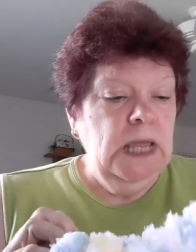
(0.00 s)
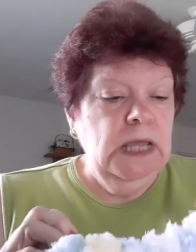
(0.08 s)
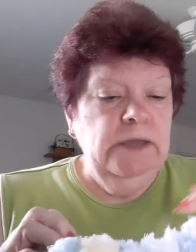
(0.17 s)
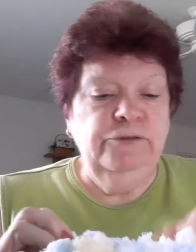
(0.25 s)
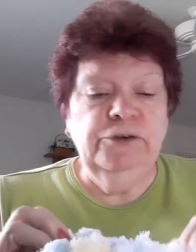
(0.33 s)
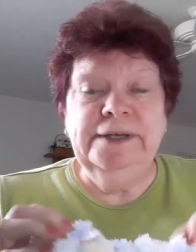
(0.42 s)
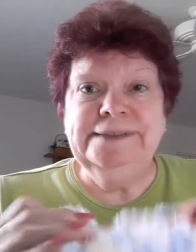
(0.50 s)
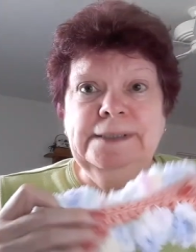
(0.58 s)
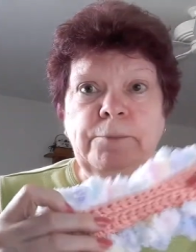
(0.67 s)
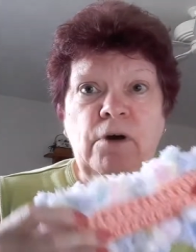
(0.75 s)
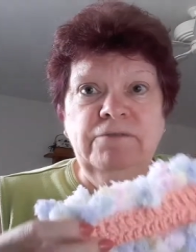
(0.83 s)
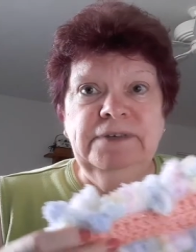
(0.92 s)
if you get
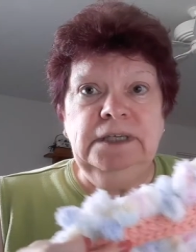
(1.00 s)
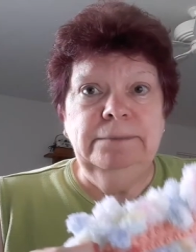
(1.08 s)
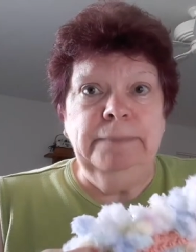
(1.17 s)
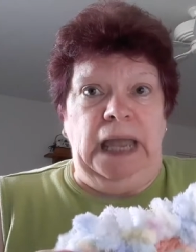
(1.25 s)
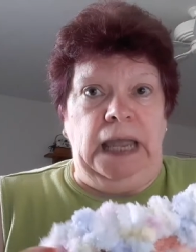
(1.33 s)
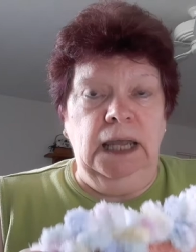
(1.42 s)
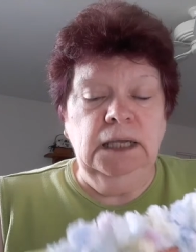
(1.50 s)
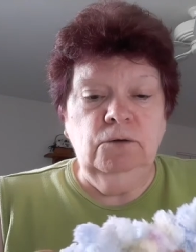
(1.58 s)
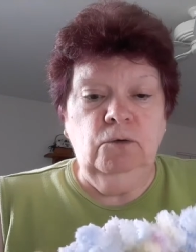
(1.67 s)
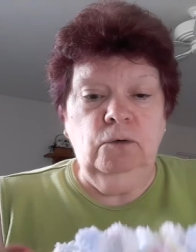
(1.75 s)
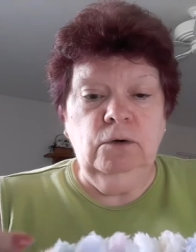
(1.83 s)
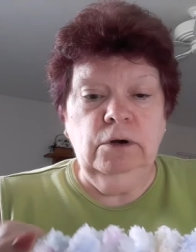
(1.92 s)
some off eBay
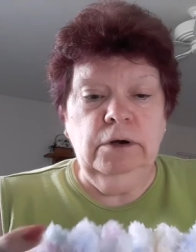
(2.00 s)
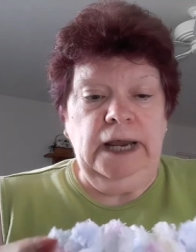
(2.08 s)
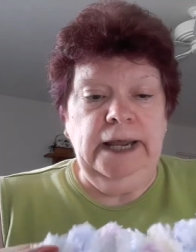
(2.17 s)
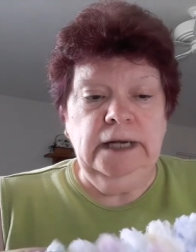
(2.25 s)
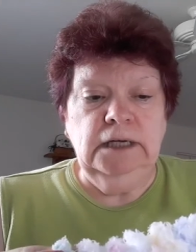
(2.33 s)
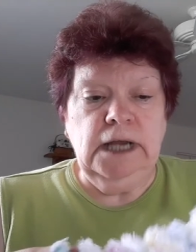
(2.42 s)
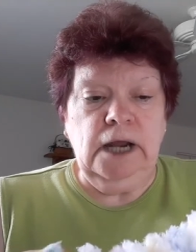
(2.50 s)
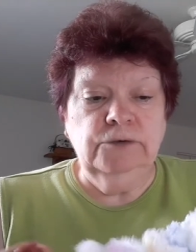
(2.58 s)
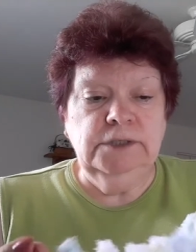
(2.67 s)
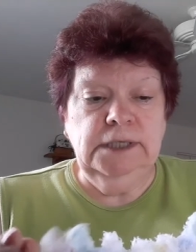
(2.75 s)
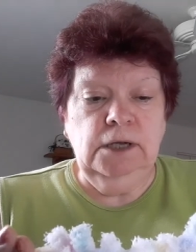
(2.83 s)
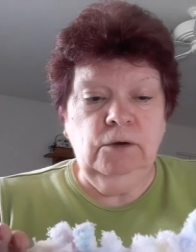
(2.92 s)
or at a yard
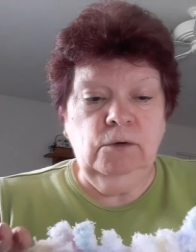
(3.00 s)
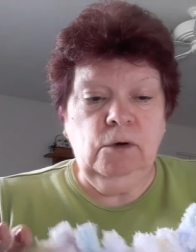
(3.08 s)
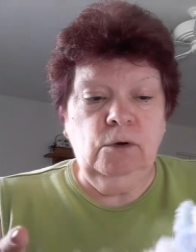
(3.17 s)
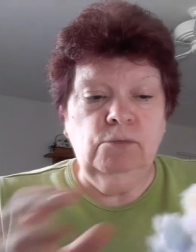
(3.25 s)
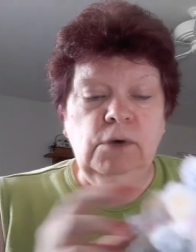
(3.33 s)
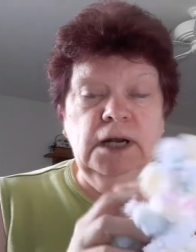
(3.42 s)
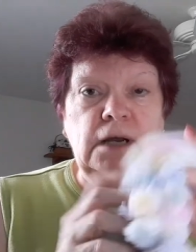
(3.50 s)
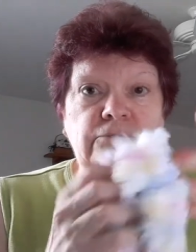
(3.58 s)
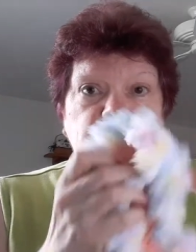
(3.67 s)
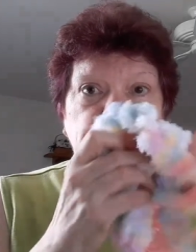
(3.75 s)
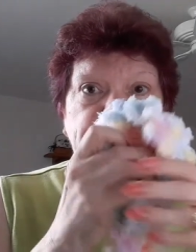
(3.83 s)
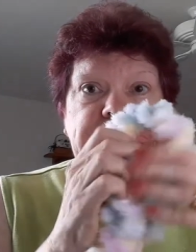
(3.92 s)
sale or
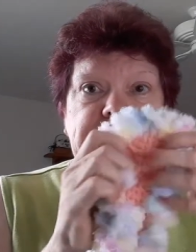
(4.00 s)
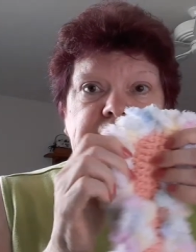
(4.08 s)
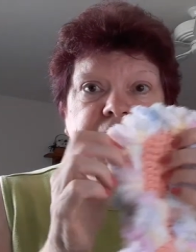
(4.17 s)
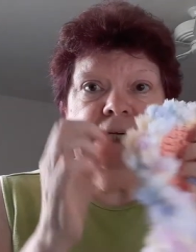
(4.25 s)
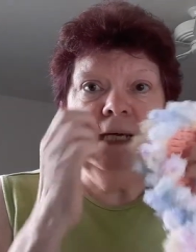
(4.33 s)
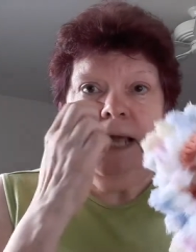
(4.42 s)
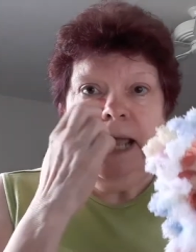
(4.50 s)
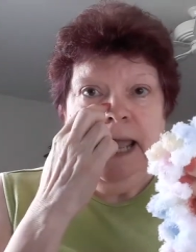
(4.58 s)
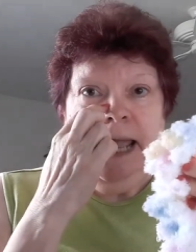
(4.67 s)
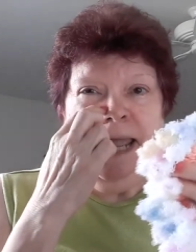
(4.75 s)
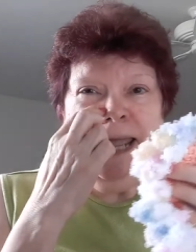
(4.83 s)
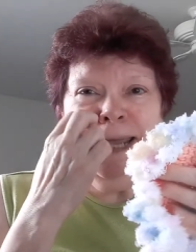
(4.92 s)
whatever. But see,
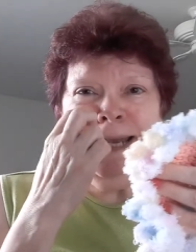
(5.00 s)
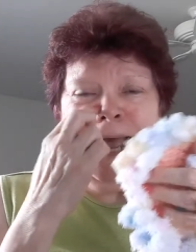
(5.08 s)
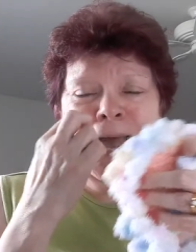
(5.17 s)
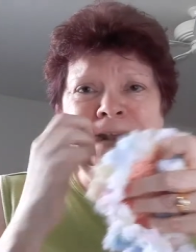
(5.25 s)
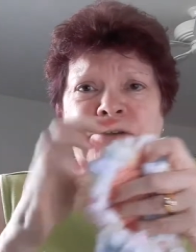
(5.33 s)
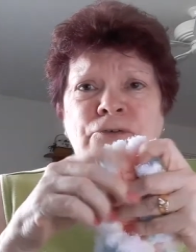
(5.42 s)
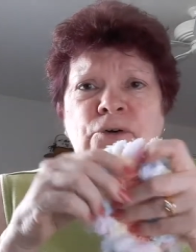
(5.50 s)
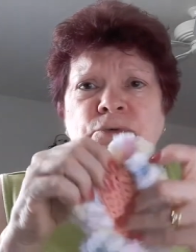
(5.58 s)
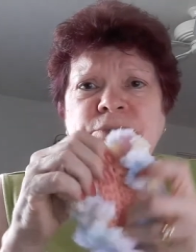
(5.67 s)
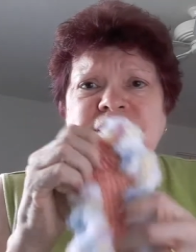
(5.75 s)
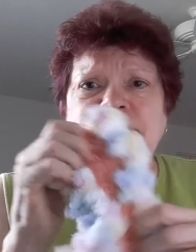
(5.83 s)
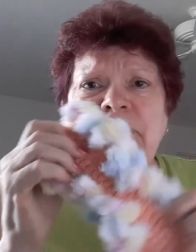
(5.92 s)
and I don't
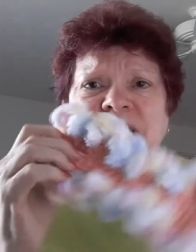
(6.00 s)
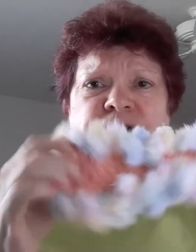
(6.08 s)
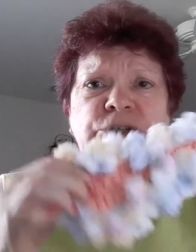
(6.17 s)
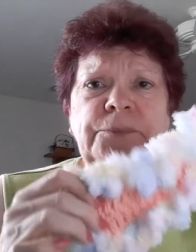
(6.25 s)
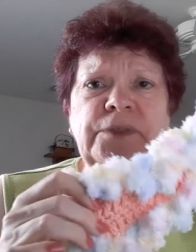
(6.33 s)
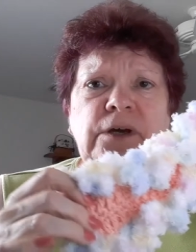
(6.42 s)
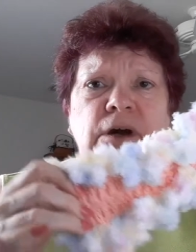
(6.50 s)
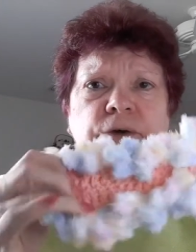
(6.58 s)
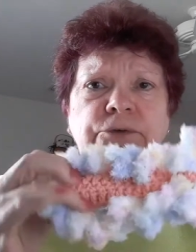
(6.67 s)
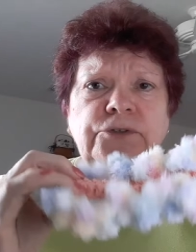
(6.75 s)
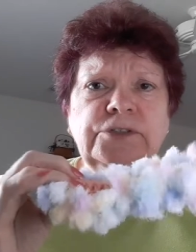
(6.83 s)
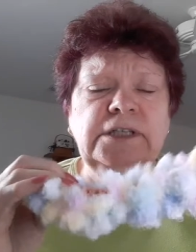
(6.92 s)
always match up the
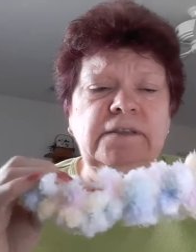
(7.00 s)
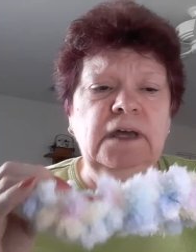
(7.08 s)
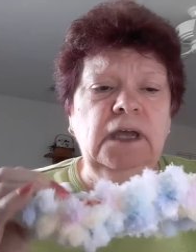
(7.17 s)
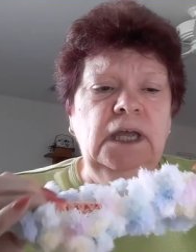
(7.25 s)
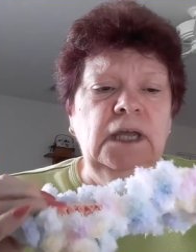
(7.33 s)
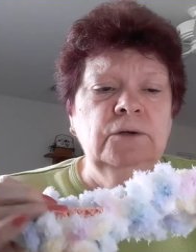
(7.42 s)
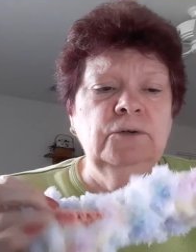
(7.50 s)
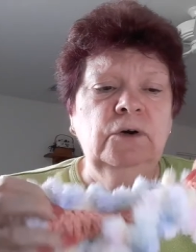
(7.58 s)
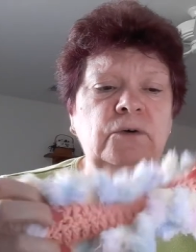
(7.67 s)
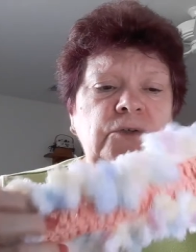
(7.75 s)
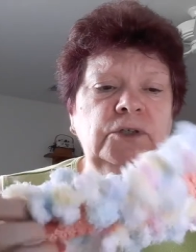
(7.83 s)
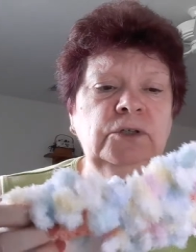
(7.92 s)
color to the
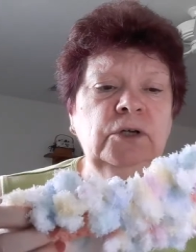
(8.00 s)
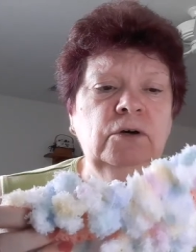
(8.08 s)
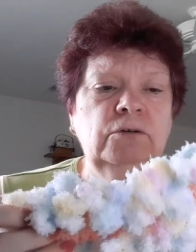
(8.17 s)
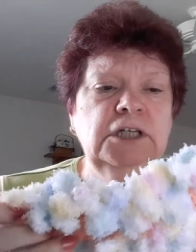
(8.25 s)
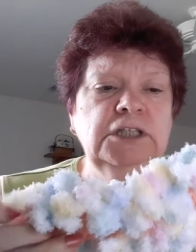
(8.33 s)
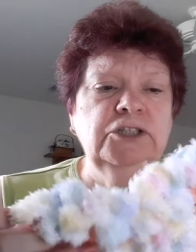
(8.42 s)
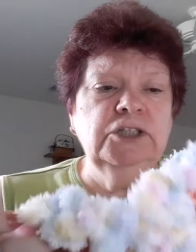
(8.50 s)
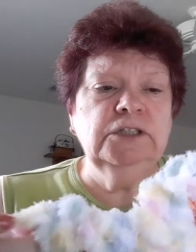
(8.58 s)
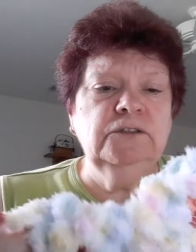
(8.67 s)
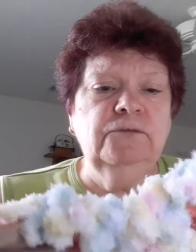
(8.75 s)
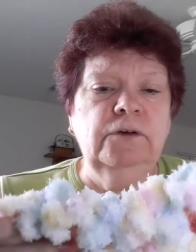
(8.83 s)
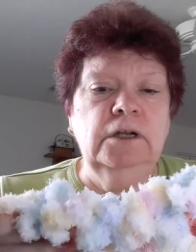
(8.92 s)
handle, you know, it's
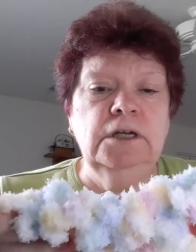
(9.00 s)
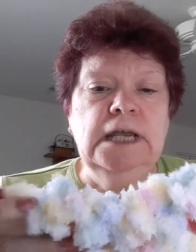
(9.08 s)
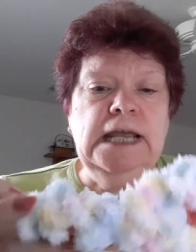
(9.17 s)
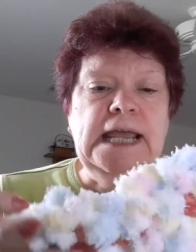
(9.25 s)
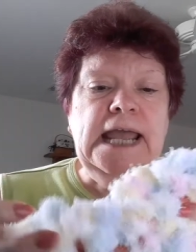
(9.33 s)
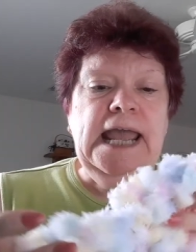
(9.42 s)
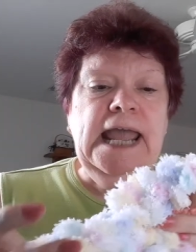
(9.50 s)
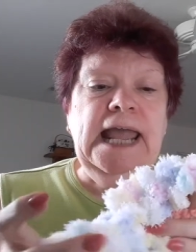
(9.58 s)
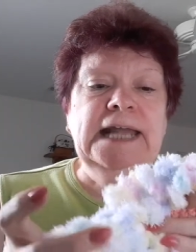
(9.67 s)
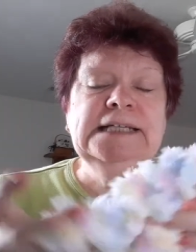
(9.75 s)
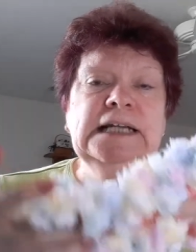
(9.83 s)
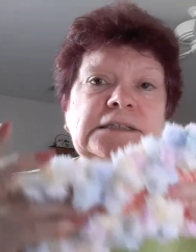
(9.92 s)
just fun,
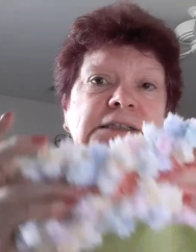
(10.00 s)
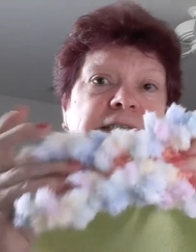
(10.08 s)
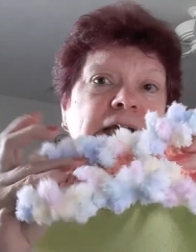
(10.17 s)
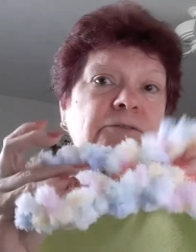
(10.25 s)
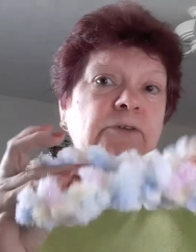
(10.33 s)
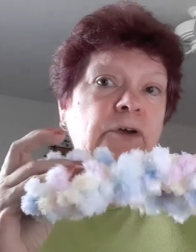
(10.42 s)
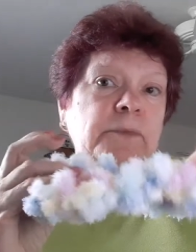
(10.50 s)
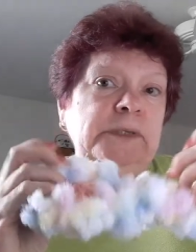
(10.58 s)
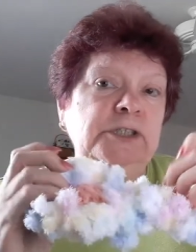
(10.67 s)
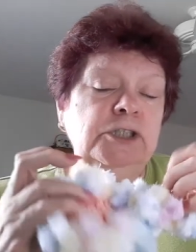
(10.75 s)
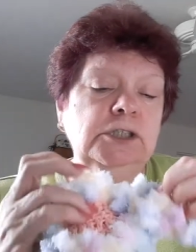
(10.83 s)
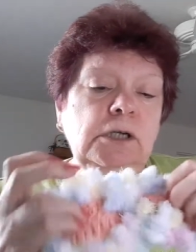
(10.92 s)
and it doesn't take very
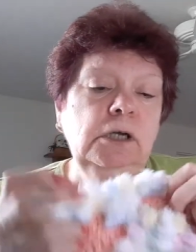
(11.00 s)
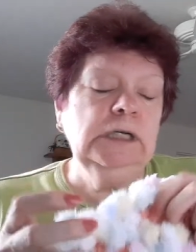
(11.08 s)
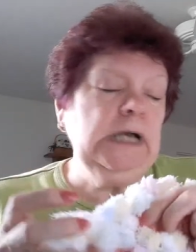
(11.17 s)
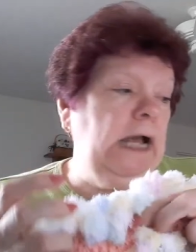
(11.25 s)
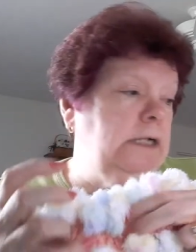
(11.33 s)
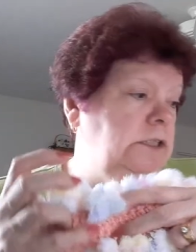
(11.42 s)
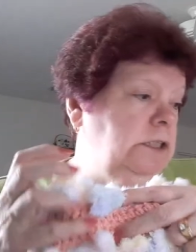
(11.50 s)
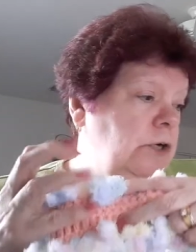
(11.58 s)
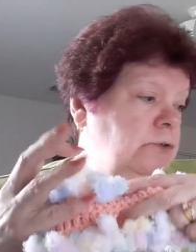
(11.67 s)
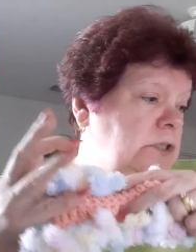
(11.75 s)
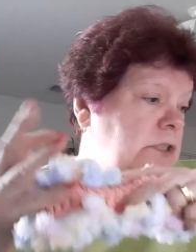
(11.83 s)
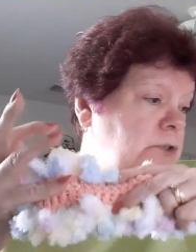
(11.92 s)
much cotton
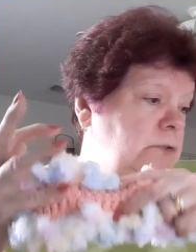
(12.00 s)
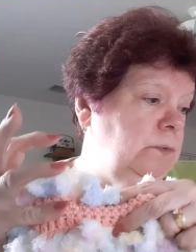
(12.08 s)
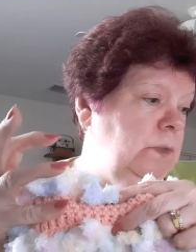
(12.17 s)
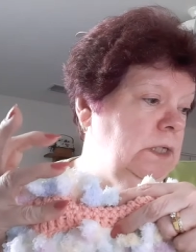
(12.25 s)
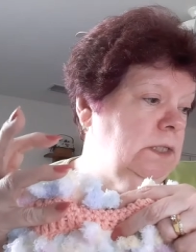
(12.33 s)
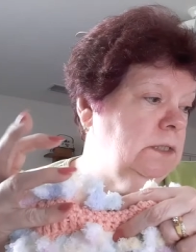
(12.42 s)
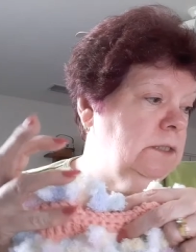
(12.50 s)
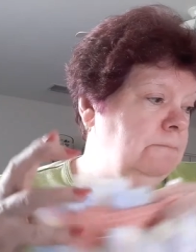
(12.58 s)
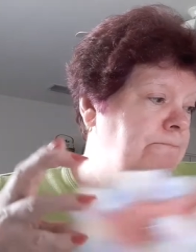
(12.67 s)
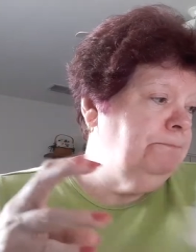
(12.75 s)
yarn to do this.